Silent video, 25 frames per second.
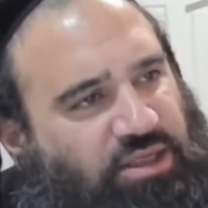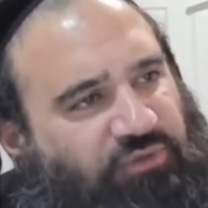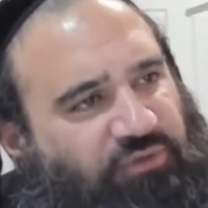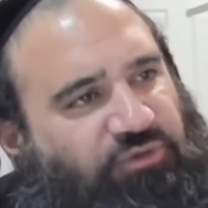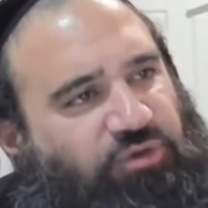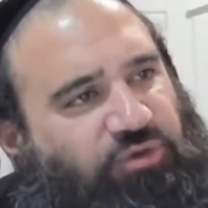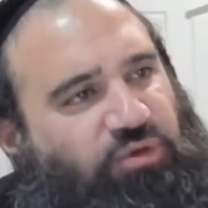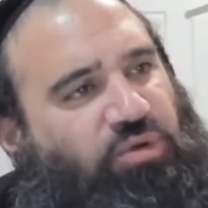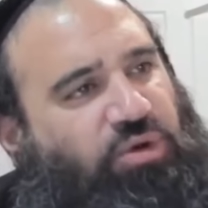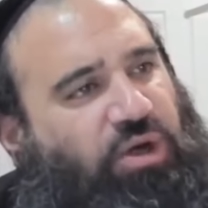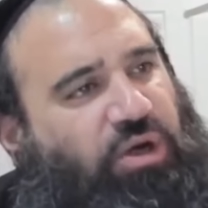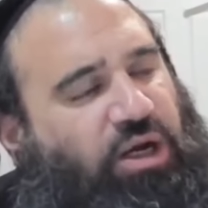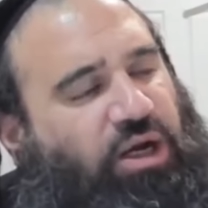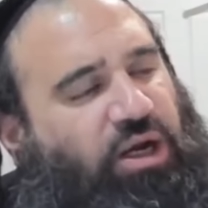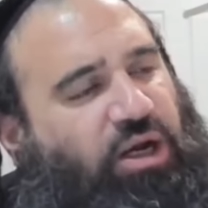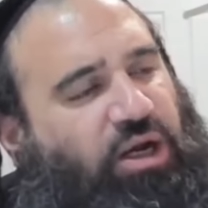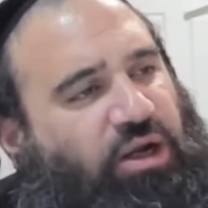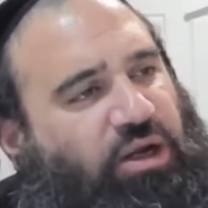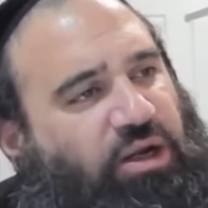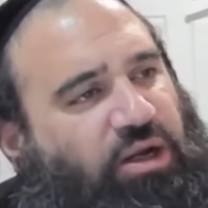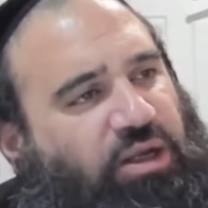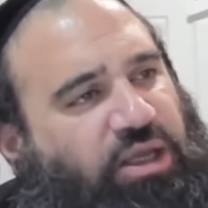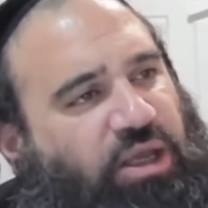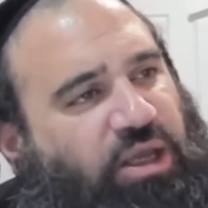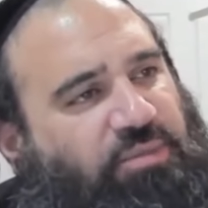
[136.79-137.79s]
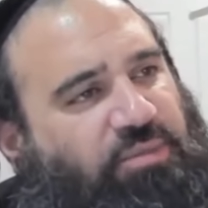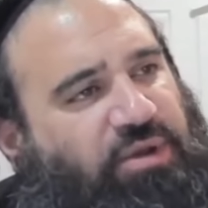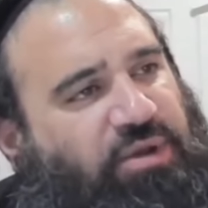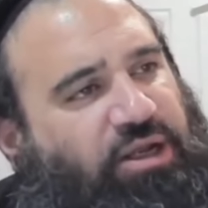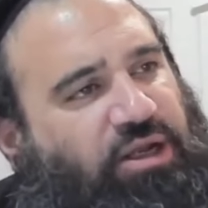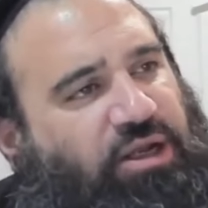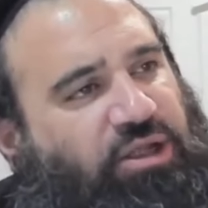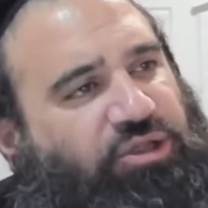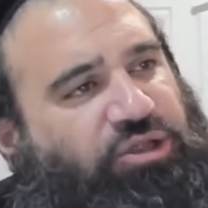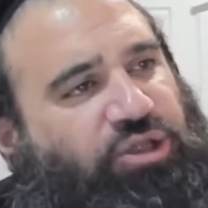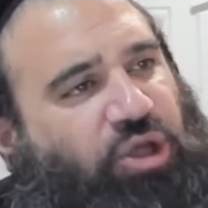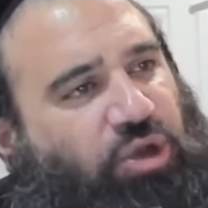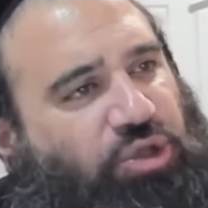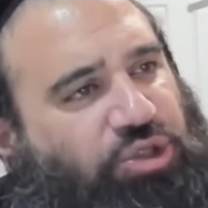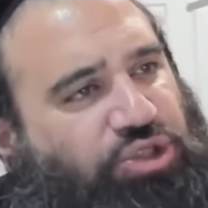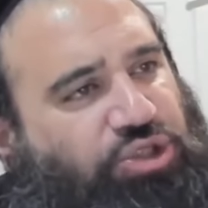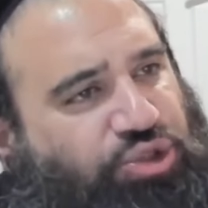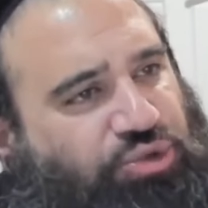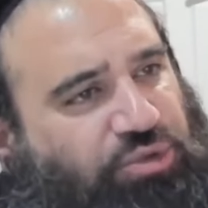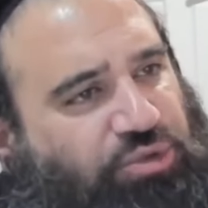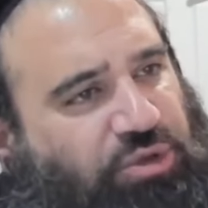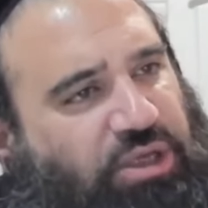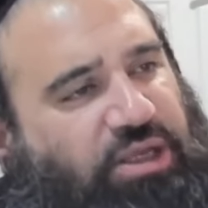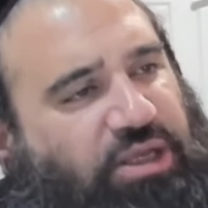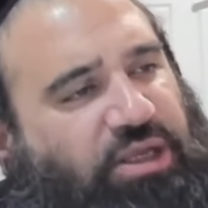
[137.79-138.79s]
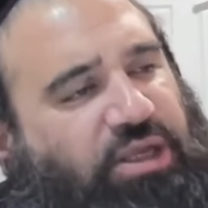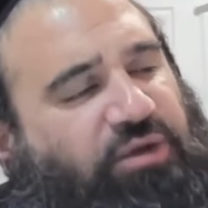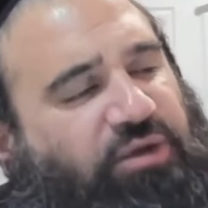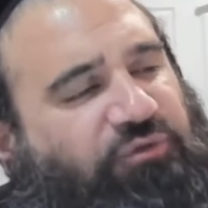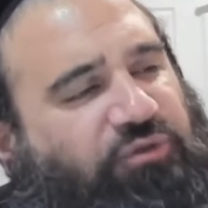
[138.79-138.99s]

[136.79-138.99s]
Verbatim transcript: if you uh, committed adultery,